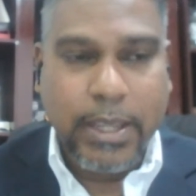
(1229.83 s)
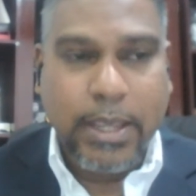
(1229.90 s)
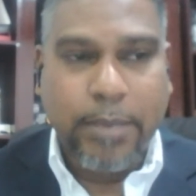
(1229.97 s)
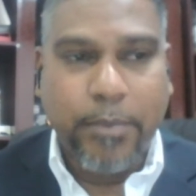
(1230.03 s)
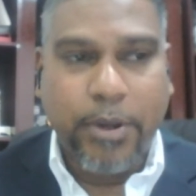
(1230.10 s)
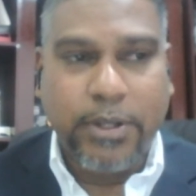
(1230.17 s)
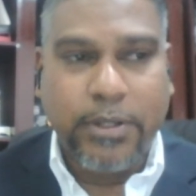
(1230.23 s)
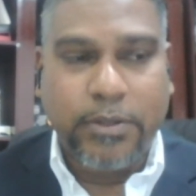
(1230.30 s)

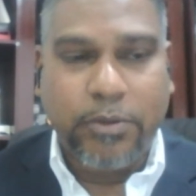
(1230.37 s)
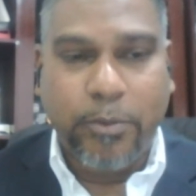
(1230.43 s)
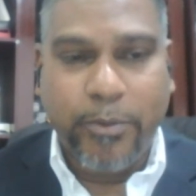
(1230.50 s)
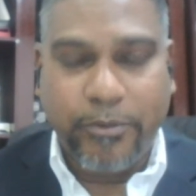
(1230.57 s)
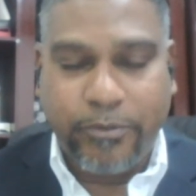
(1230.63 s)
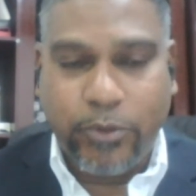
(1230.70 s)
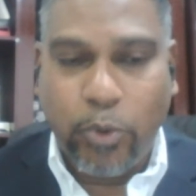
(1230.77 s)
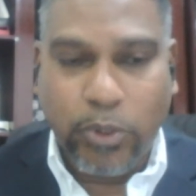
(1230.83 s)
But to
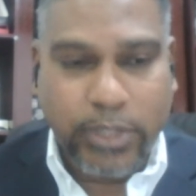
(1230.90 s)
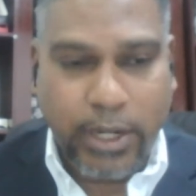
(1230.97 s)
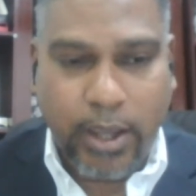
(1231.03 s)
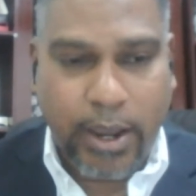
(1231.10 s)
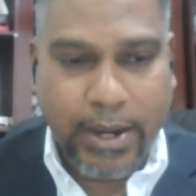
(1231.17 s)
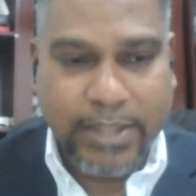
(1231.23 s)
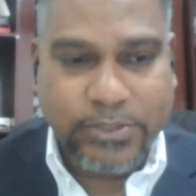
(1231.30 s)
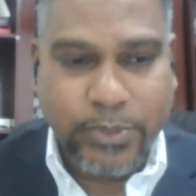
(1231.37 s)
be totally
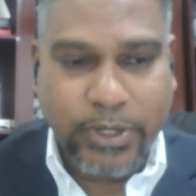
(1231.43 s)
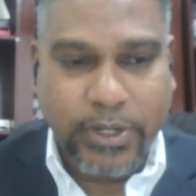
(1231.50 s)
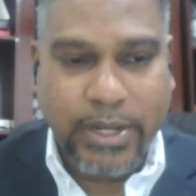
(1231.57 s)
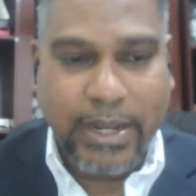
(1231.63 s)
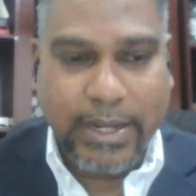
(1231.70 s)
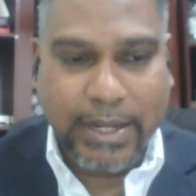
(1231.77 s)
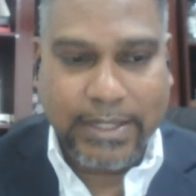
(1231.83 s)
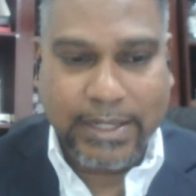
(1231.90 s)
honest with you,
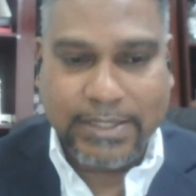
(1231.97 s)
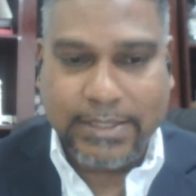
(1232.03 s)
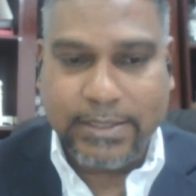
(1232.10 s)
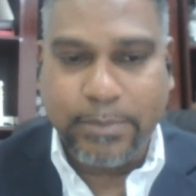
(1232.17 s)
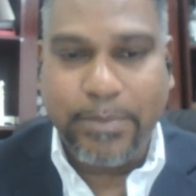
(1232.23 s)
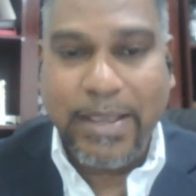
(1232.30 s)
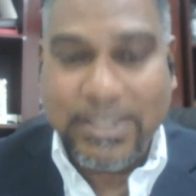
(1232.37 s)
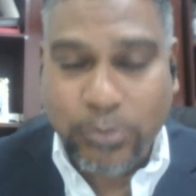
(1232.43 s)
that's
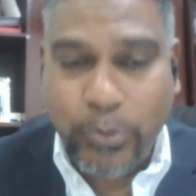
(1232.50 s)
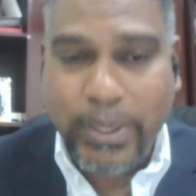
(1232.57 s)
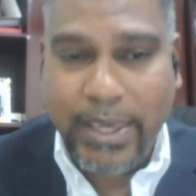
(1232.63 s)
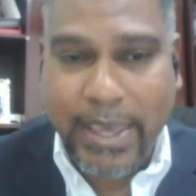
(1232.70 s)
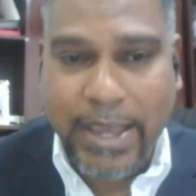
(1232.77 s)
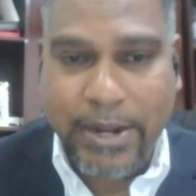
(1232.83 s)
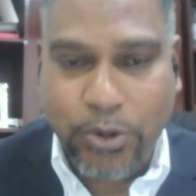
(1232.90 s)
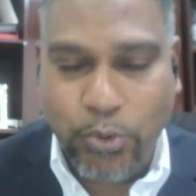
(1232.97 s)
the best we
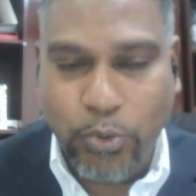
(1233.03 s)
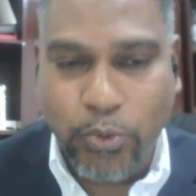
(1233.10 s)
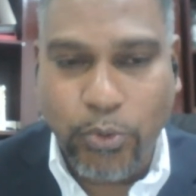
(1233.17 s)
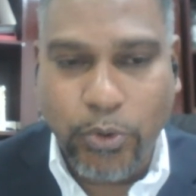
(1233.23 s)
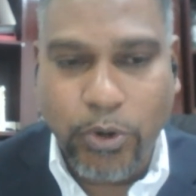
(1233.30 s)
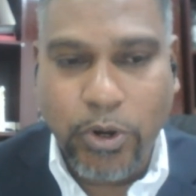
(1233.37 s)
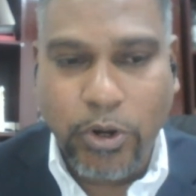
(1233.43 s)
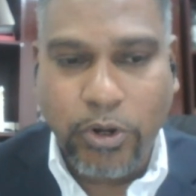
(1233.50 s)
can do